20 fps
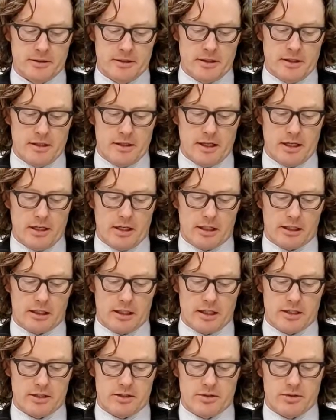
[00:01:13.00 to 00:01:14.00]
Then I'd
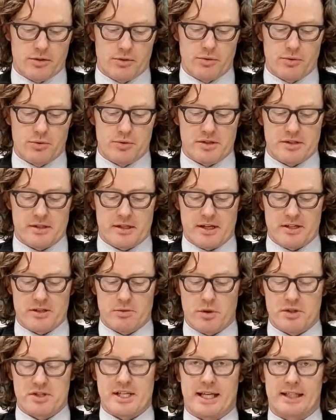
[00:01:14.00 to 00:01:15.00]
like to discuss
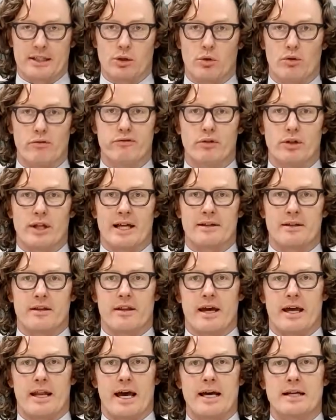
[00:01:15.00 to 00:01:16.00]
what's unlawful under
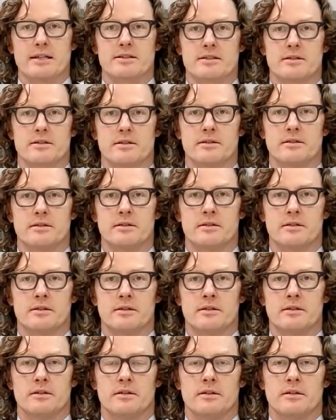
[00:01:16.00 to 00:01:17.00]
that Act,
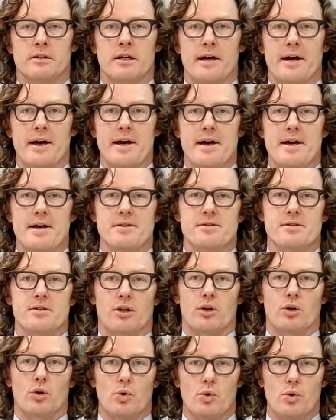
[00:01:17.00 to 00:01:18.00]
as the
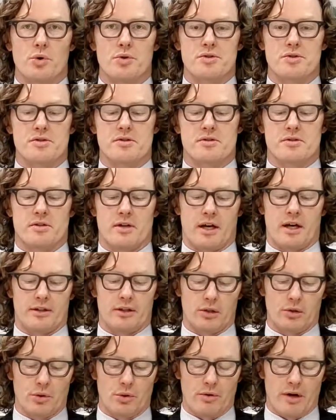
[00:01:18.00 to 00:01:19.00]
courts and the
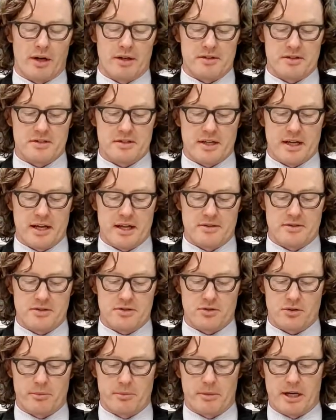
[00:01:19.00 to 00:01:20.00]
law understands
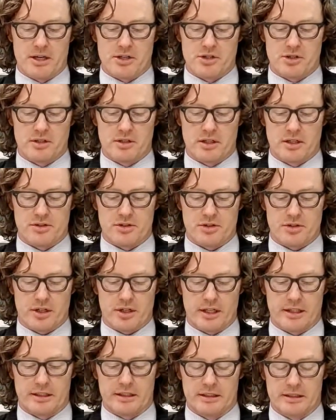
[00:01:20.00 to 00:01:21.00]
discrimination in
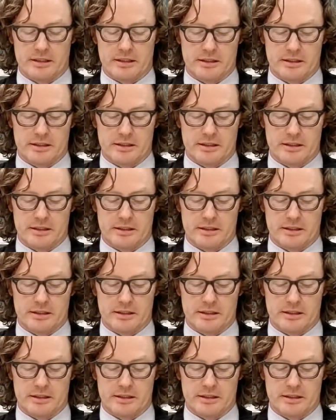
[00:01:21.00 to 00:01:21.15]
Australia,